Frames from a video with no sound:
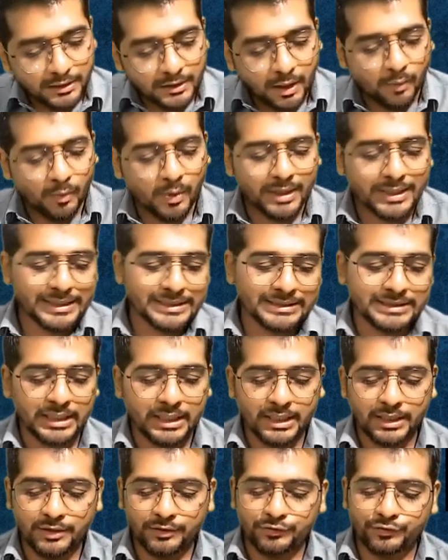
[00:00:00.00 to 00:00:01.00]
Now, what is
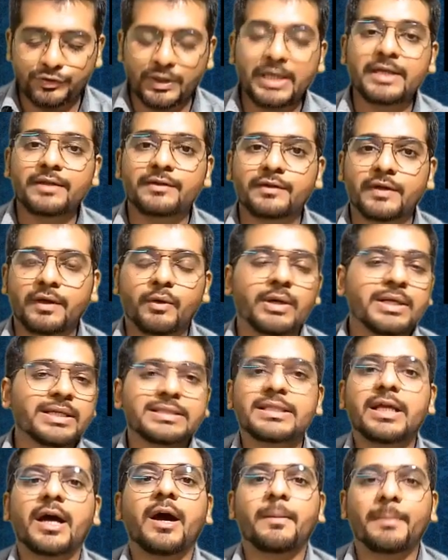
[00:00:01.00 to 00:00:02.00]
the change? What
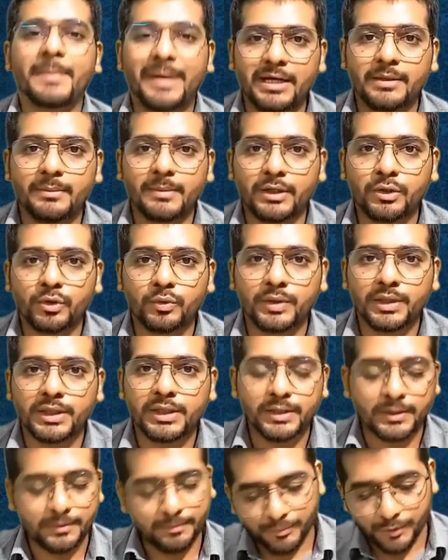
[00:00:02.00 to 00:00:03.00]
is the amendment over
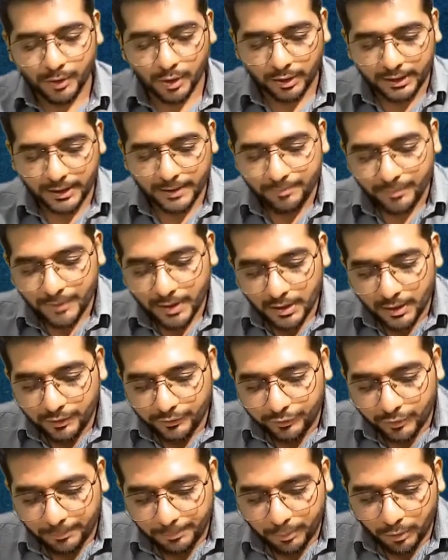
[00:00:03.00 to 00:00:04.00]
here? Okay,
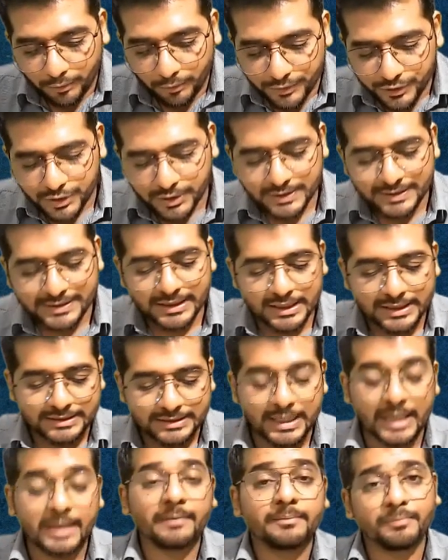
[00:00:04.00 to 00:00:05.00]
so provision
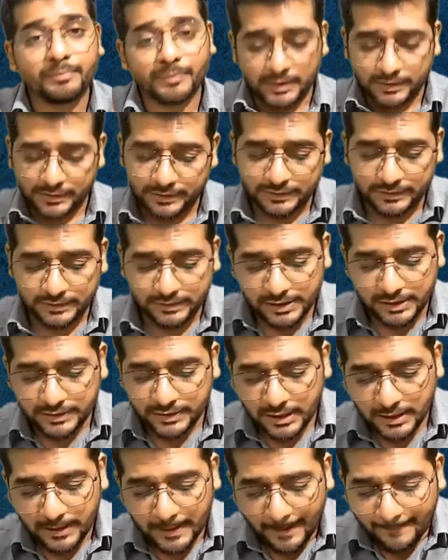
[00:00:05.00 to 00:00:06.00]
says that
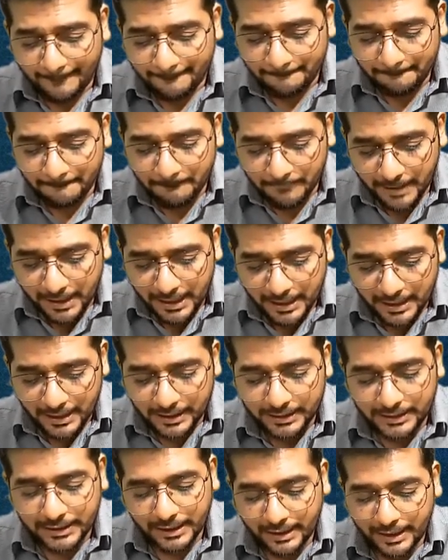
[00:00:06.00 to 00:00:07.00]
CG
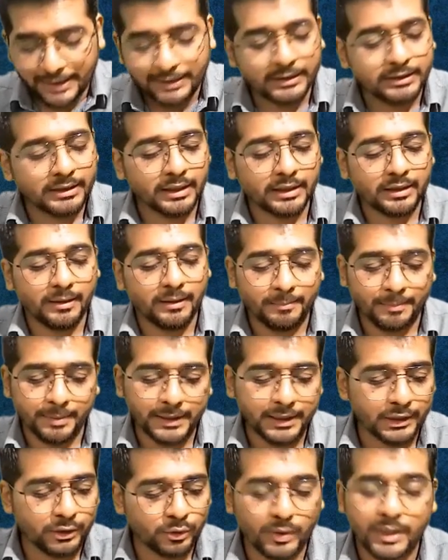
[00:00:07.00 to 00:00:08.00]
may direct the
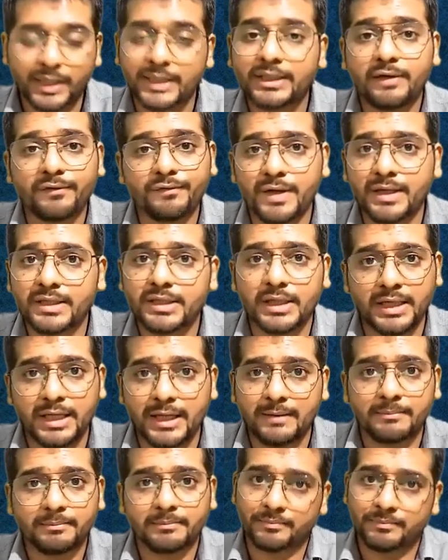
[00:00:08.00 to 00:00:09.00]
company to rectify the
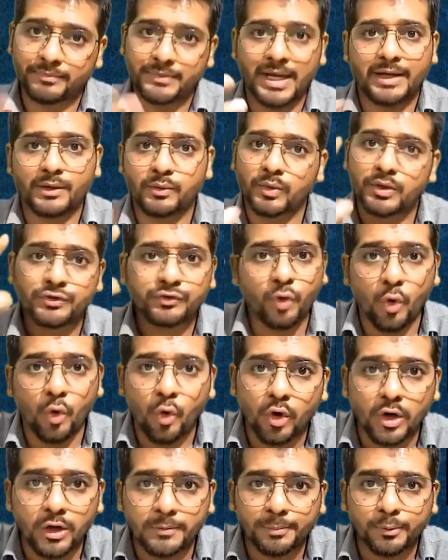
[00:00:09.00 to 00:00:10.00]
name. That was
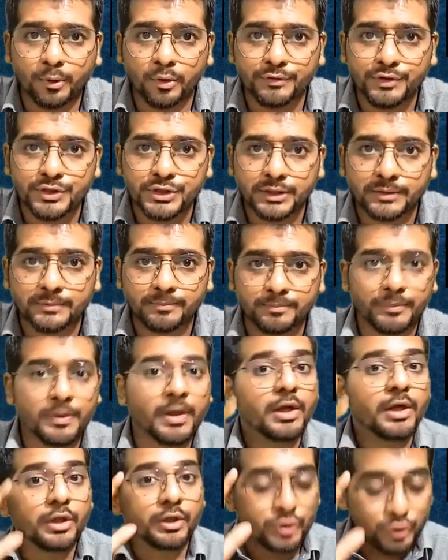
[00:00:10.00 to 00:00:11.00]
old provision.
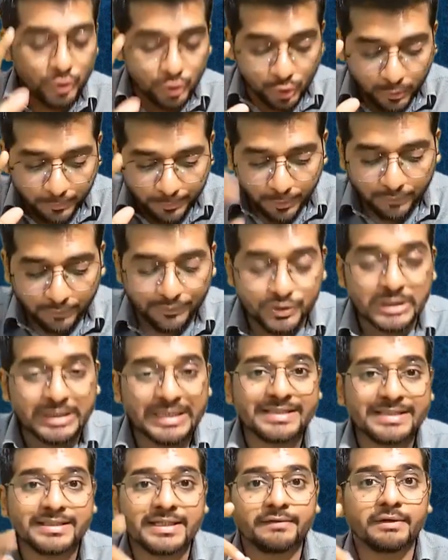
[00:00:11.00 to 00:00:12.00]
New
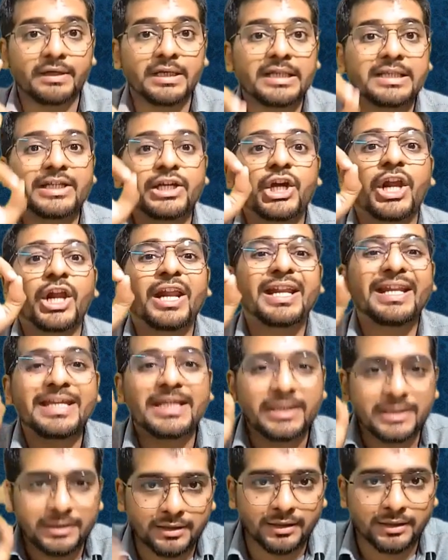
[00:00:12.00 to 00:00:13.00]
provision is given in
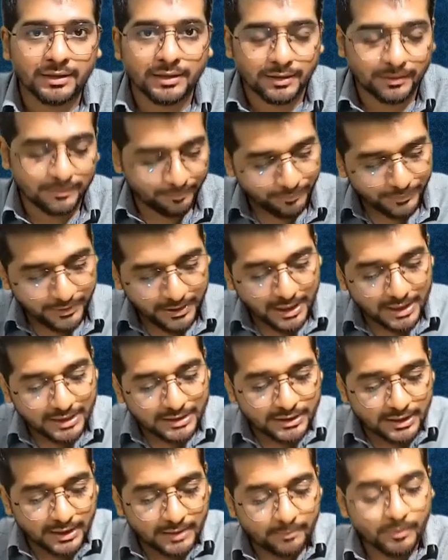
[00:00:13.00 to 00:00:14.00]
green color. They
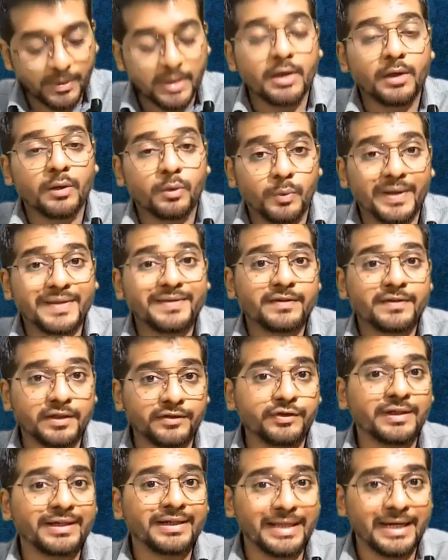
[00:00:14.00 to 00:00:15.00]
are saying when
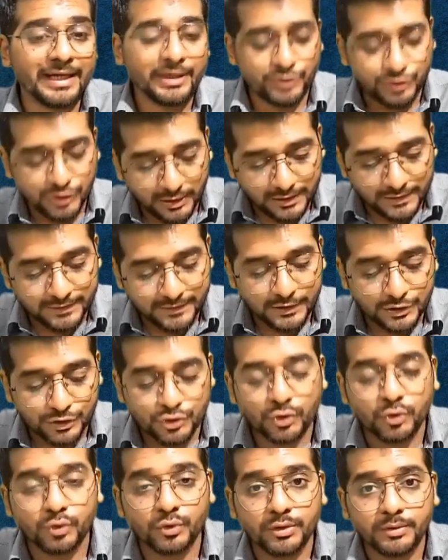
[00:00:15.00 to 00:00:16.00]
such a direction is
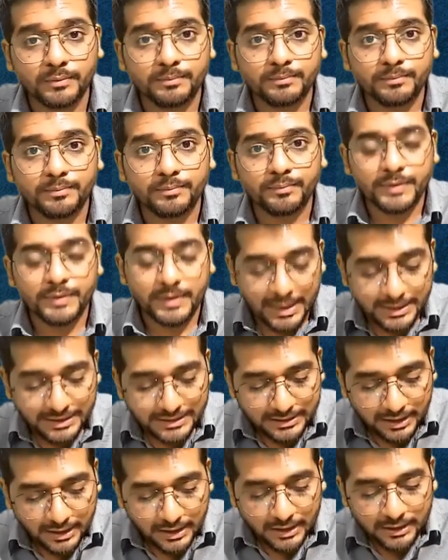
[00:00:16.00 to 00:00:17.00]
issued,
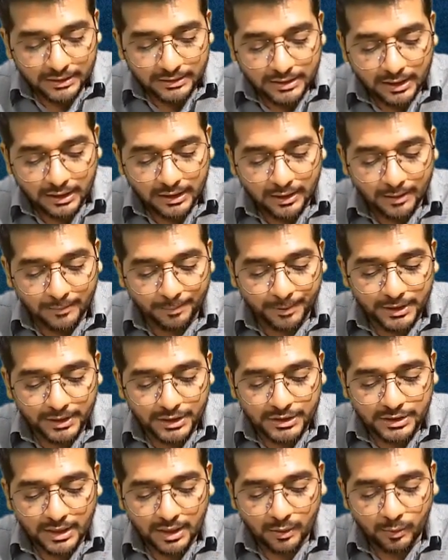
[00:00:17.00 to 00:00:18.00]
yes, the
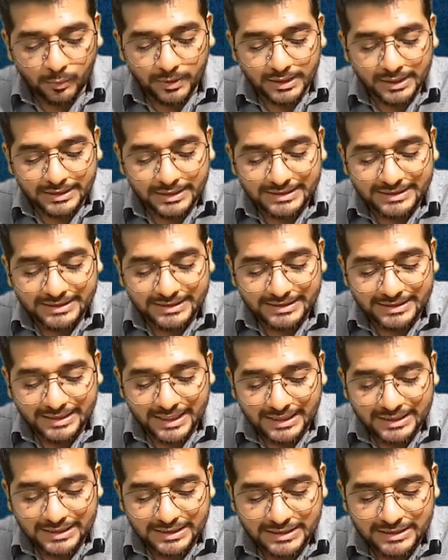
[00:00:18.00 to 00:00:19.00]
company shall within
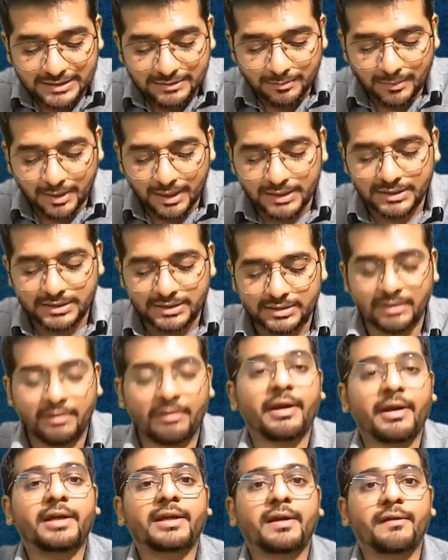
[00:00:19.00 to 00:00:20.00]
6 months
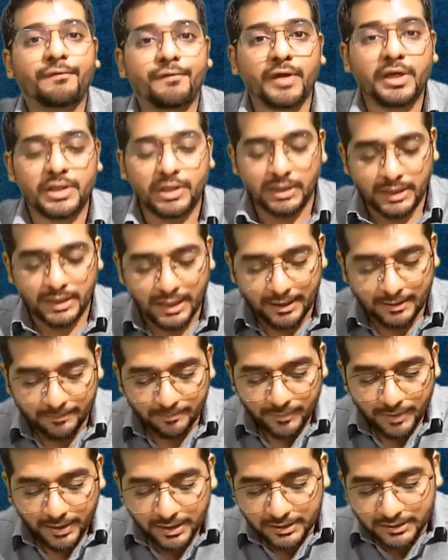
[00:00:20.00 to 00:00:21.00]
rectify the
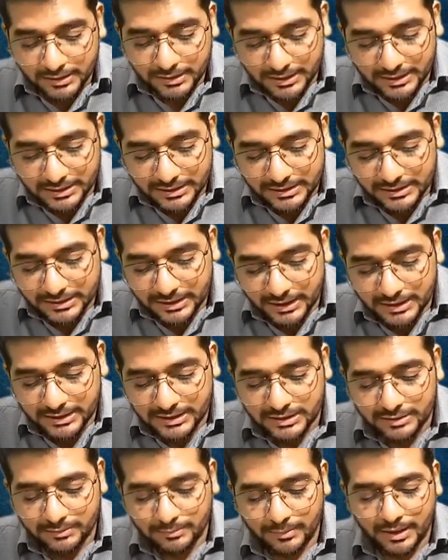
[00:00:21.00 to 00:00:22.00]
name. This
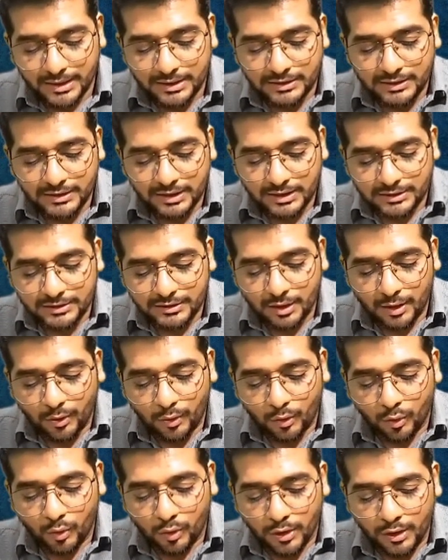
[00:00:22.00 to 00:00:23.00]
6 months is the
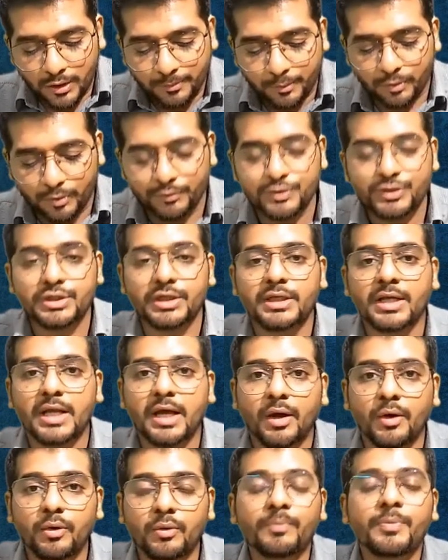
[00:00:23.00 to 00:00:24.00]
old provision.
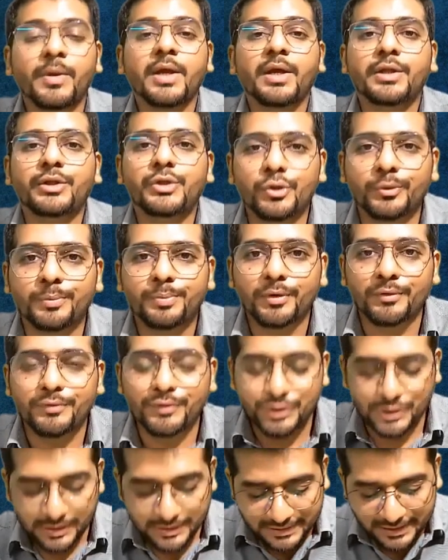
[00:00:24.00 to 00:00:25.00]
Now, new
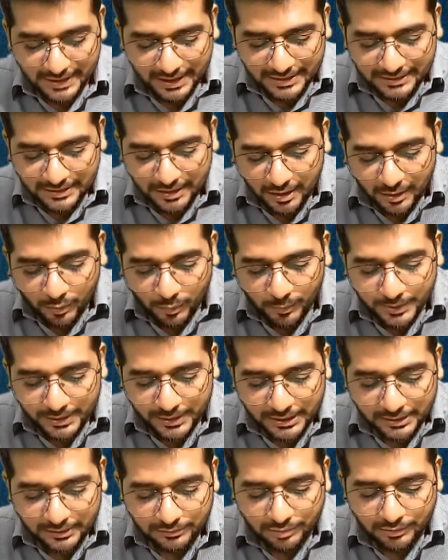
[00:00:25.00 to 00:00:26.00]
provision says
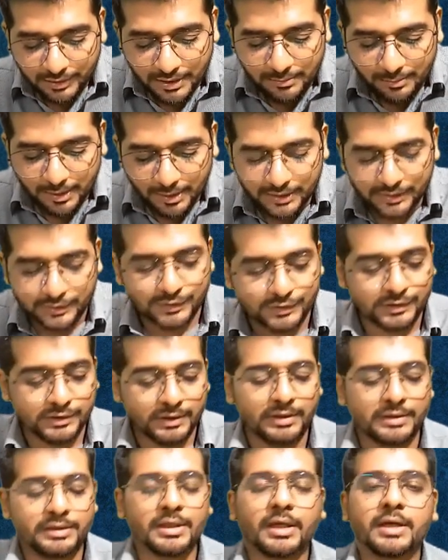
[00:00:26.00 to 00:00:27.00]
within 3 months,
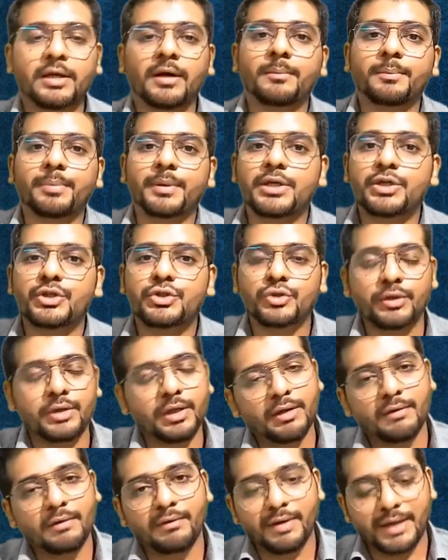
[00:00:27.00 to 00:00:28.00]
the company
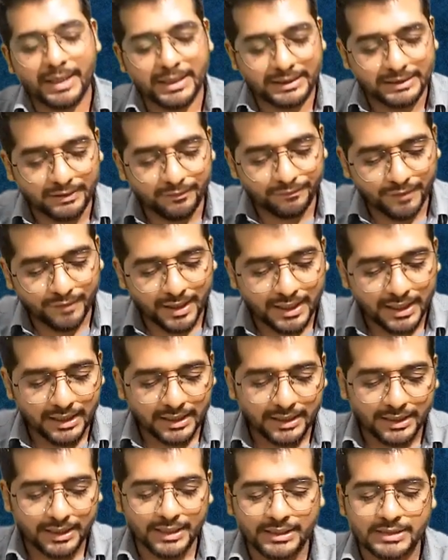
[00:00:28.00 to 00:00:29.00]
should rectify
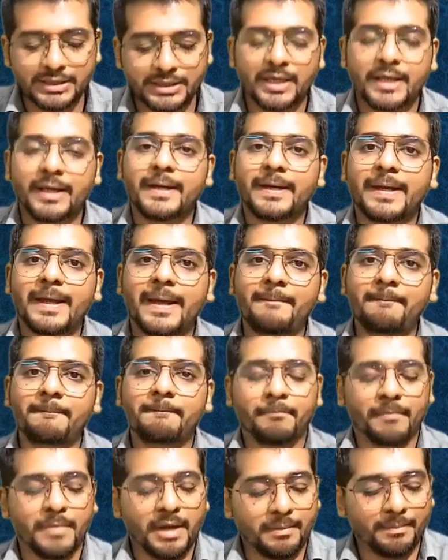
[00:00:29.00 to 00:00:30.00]
its name
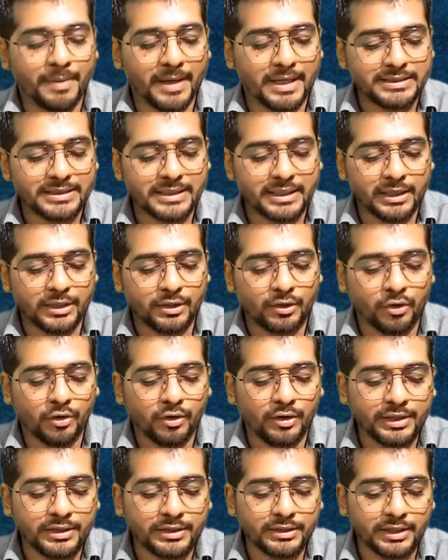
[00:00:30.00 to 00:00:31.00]
by passing an
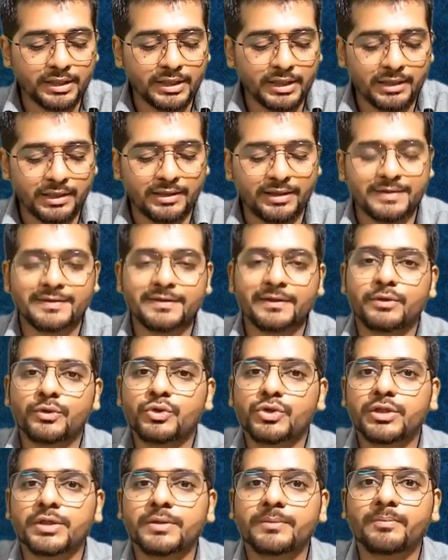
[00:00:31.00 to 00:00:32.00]
ordinary
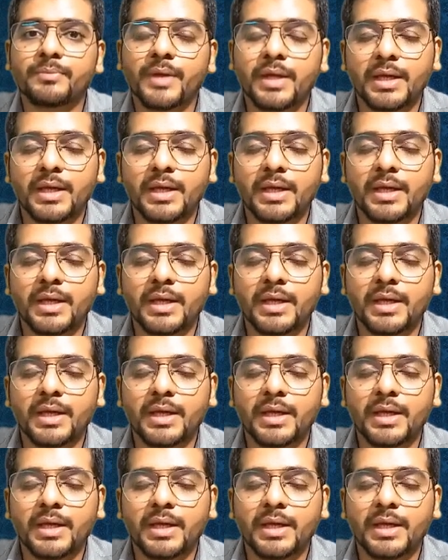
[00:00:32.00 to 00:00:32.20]
resolution.